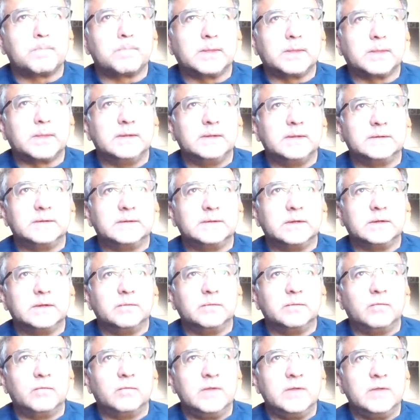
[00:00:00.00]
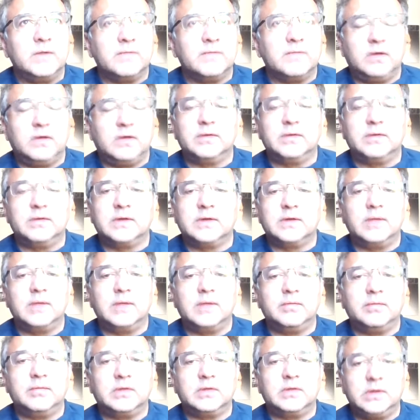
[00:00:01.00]
is going to involve a
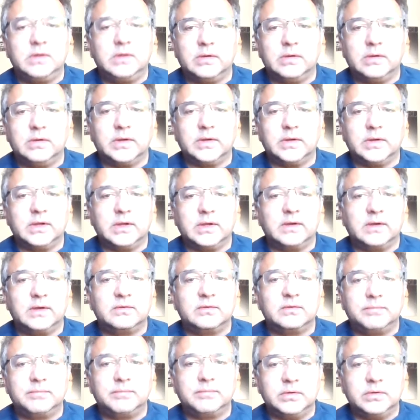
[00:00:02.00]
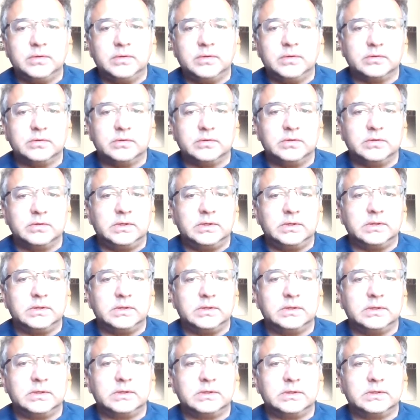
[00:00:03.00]
type of clearing and exposure
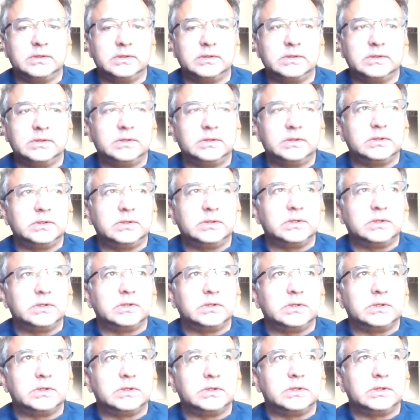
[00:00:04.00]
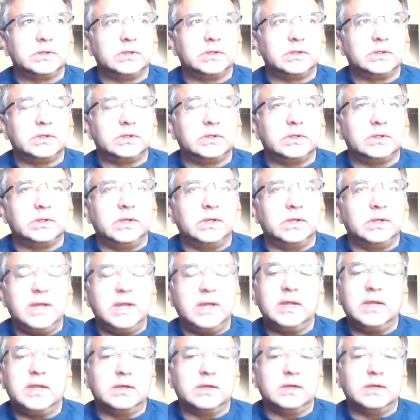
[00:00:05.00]
and
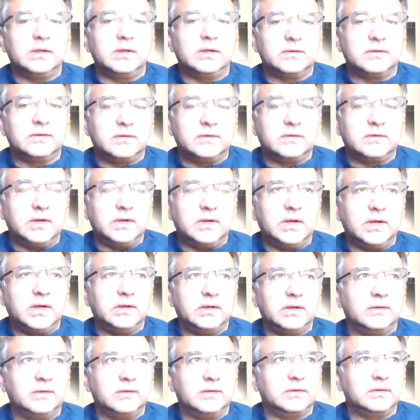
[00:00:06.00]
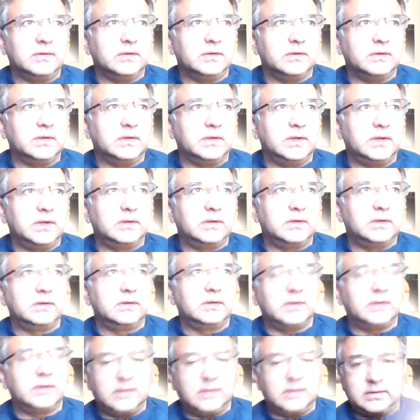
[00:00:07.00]
nakedness, not as in like,
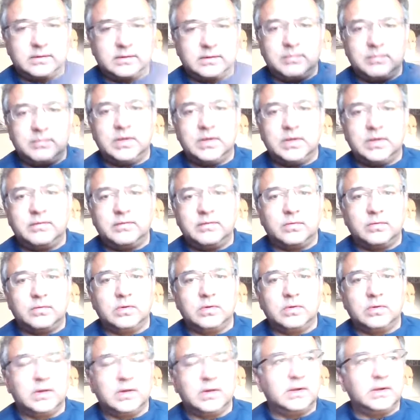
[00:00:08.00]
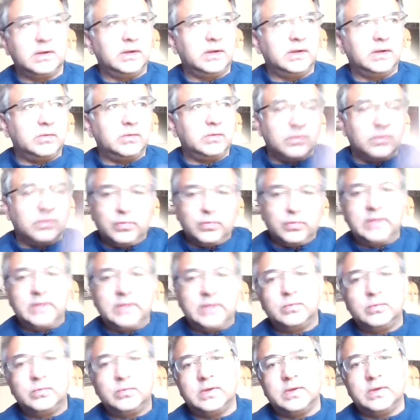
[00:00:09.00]
that's a metaphor, not like the
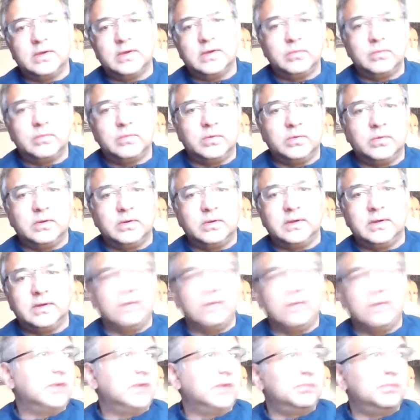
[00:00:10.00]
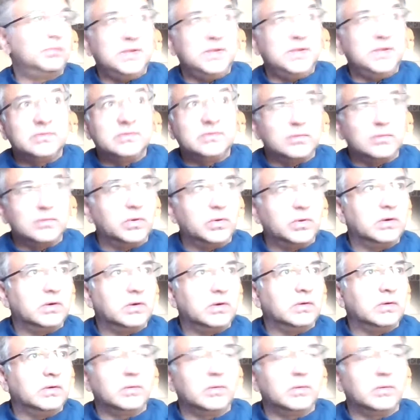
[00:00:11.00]
dreams we have when we're like giving a speech
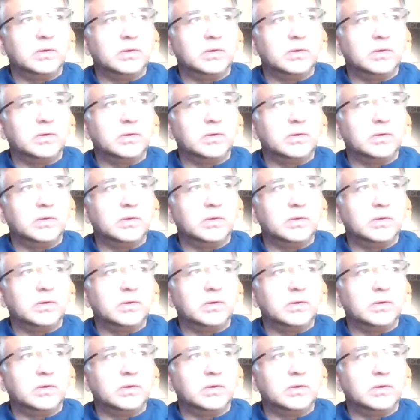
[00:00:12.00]
somewhere or